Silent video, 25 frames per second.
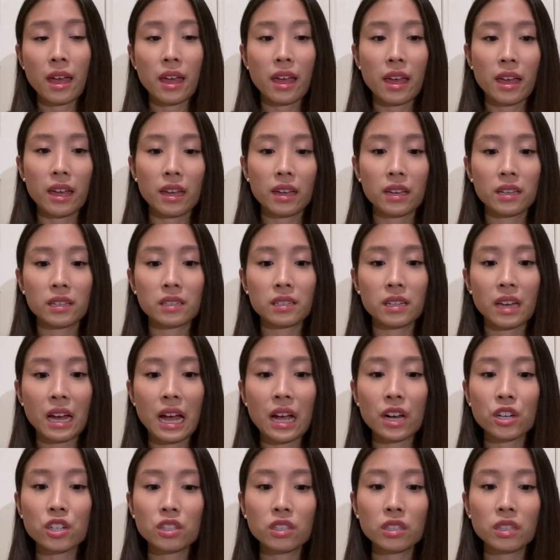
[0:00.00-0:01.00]
And
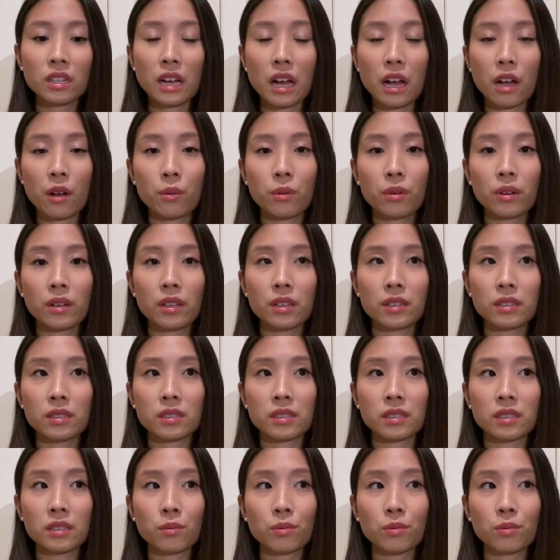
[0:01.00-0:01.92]
actually, I was